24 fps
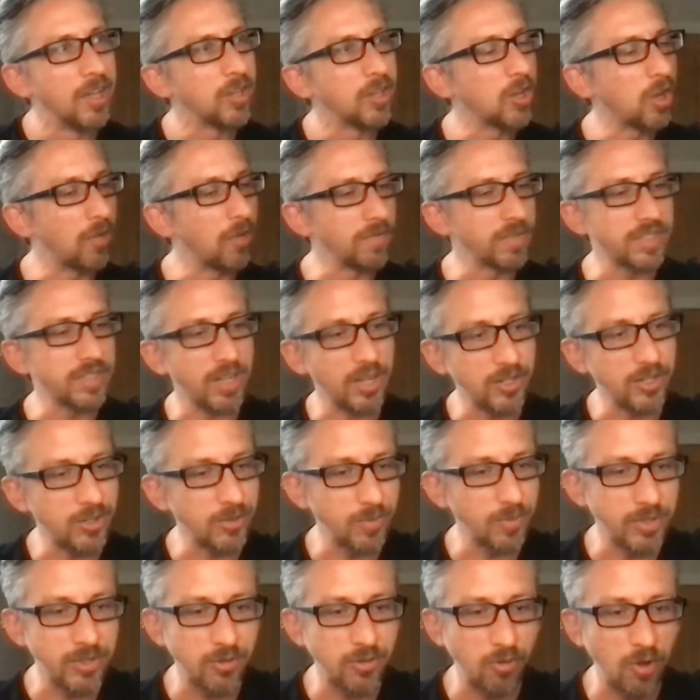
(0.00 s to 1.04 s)
conversations
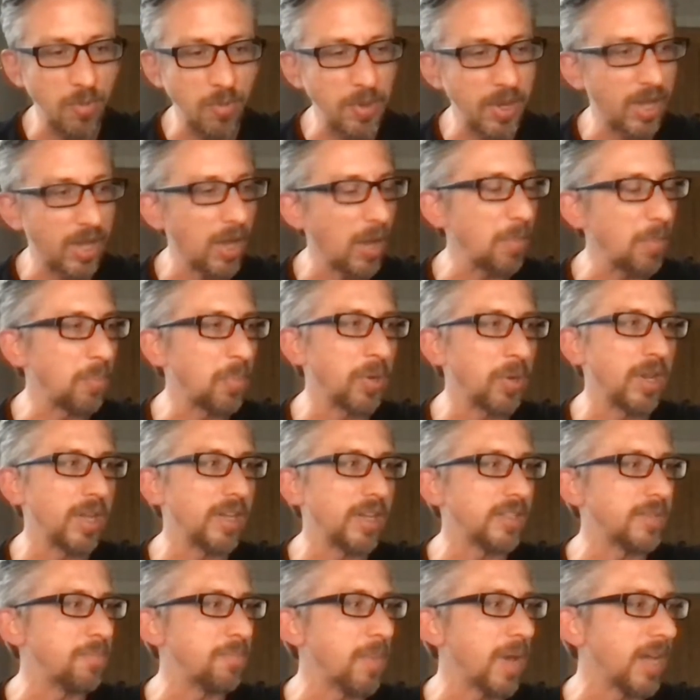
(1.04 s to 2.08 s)
with streaming
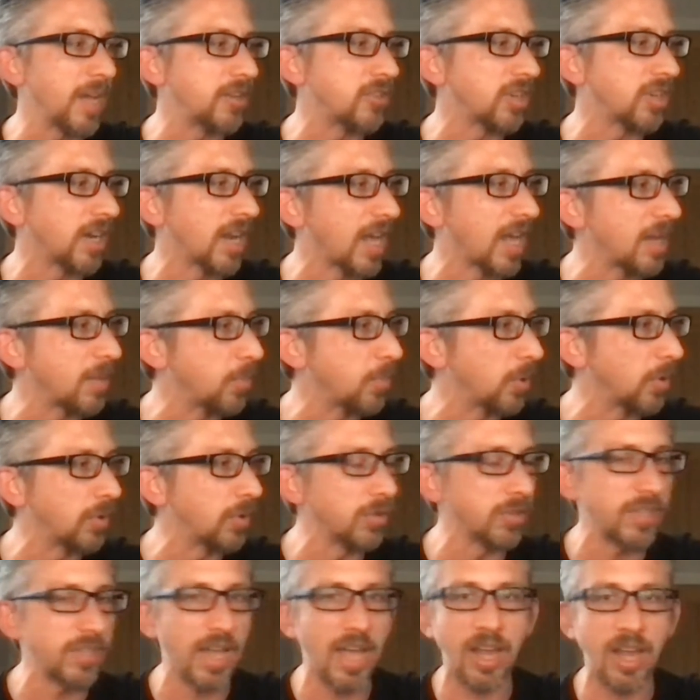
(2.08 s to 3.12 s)
companies, major
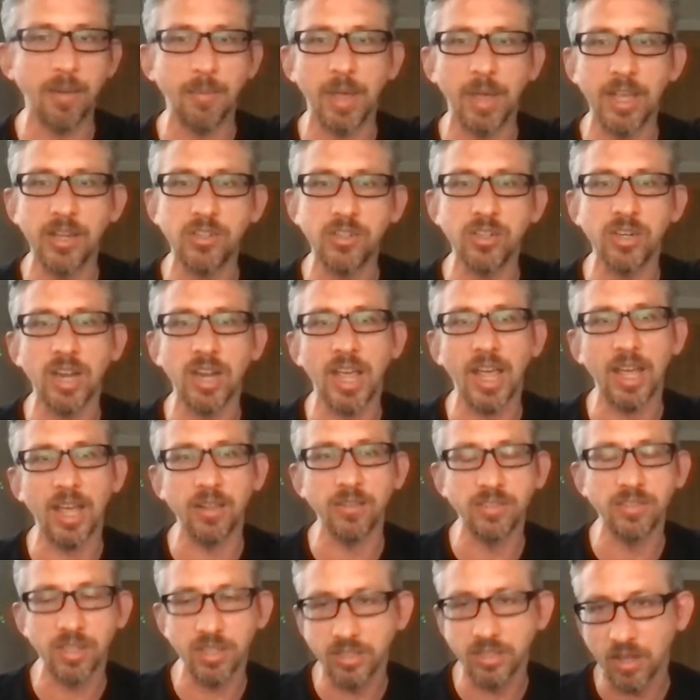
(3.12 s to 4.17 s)
labels, animation
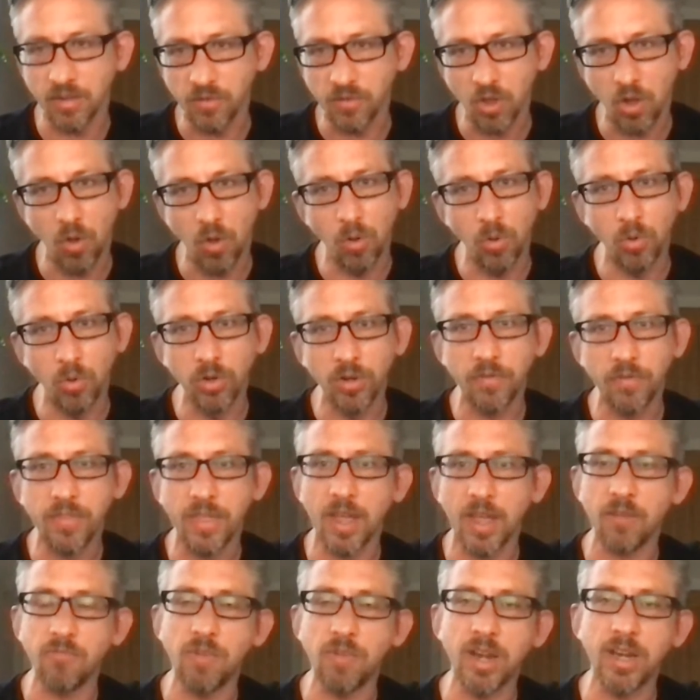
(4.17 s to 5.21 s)
houses. I've got all of
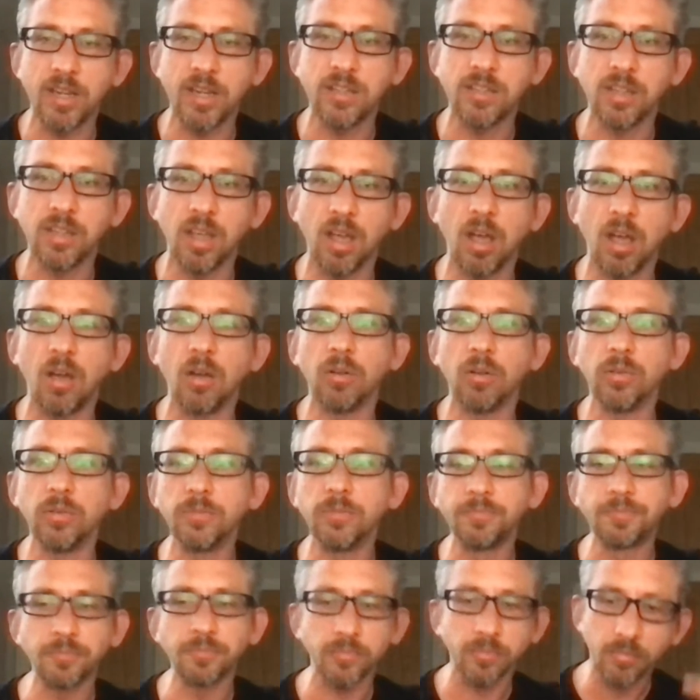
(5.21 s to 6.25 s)
that ready to
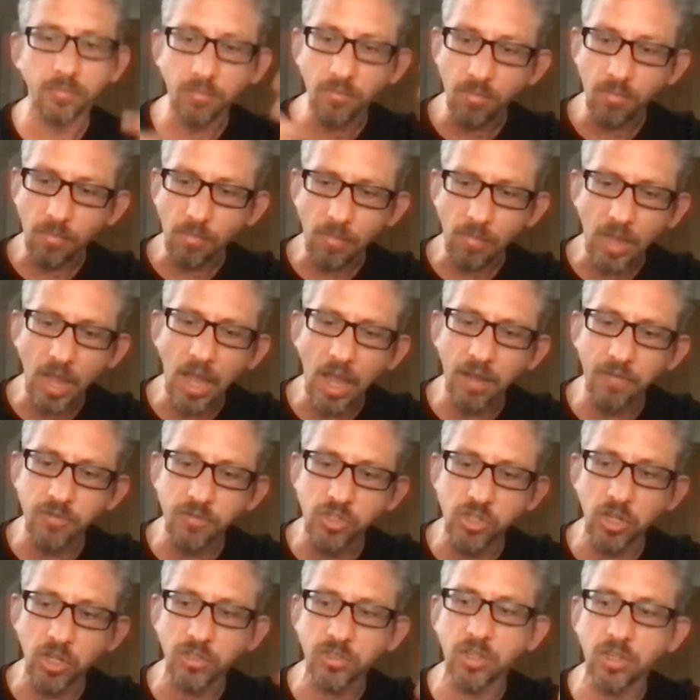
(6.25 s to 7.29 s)
go. I've
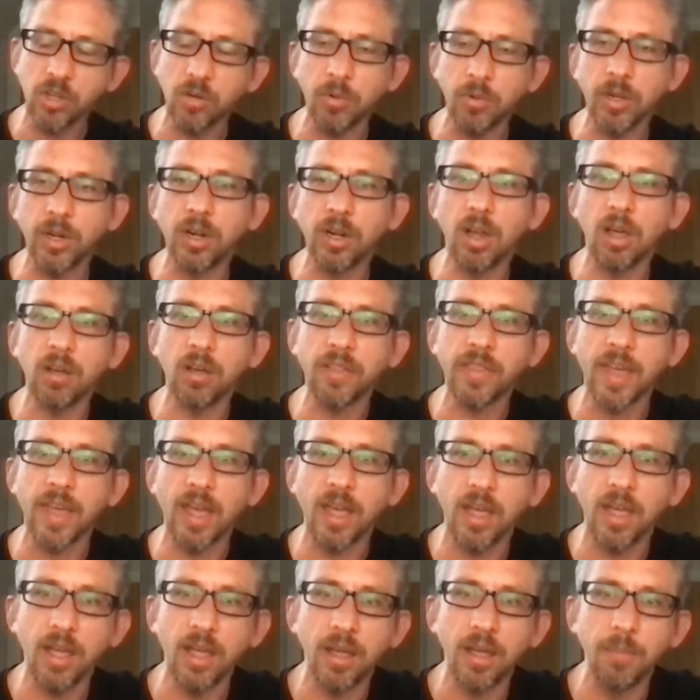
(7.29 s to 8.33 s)
just got to unlock
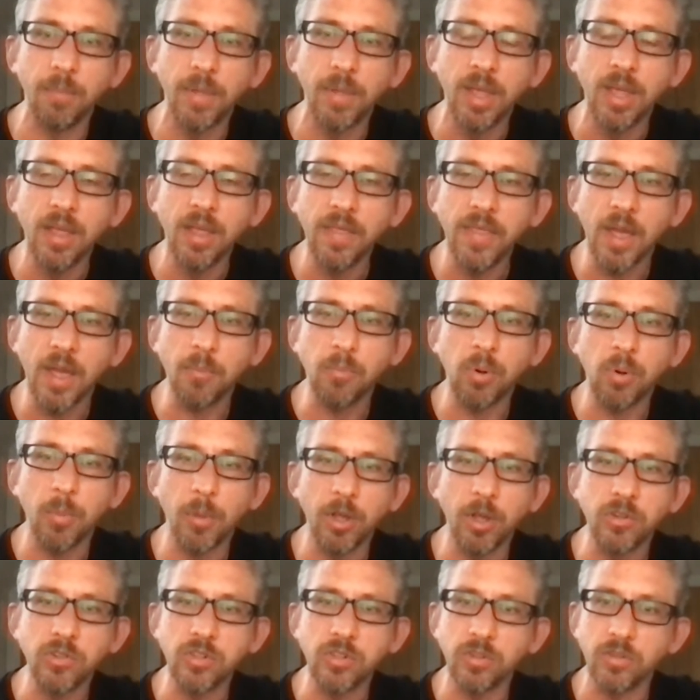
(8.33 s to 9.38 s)
that
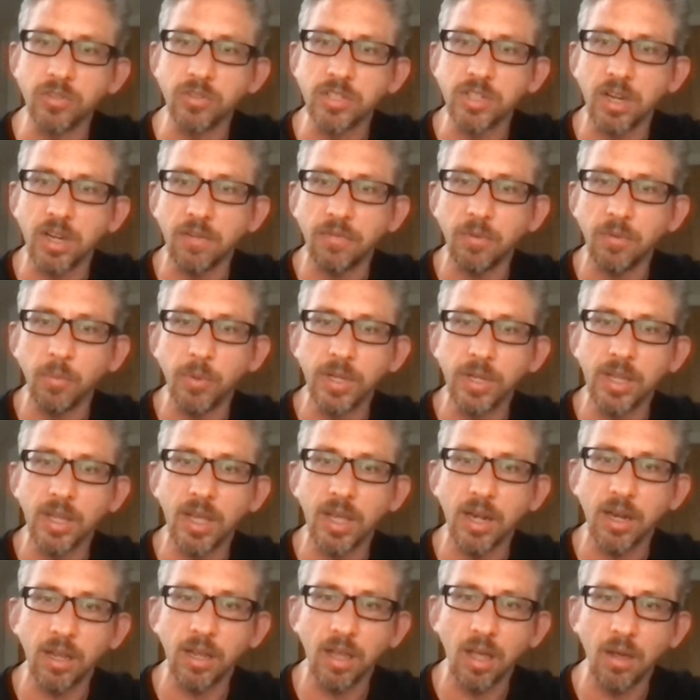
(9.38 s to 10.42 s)
promotional stuff, and we can
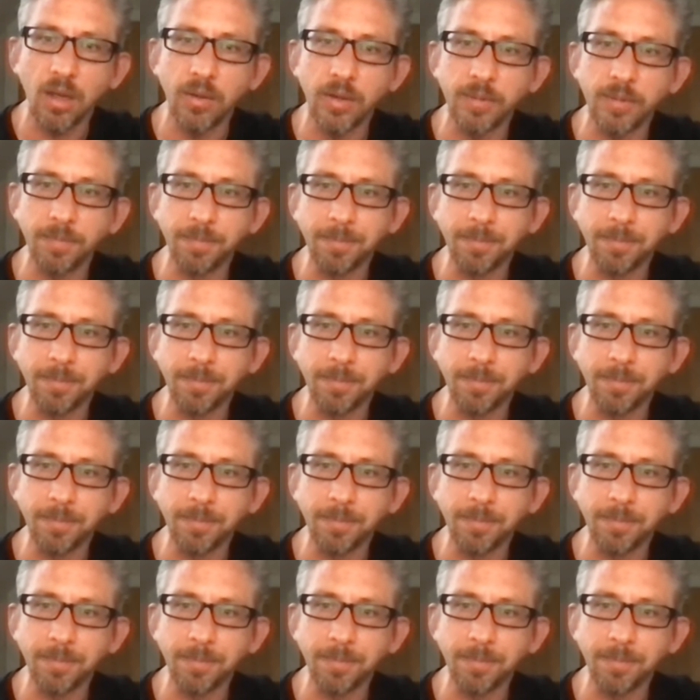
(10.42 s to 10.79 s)
get it going.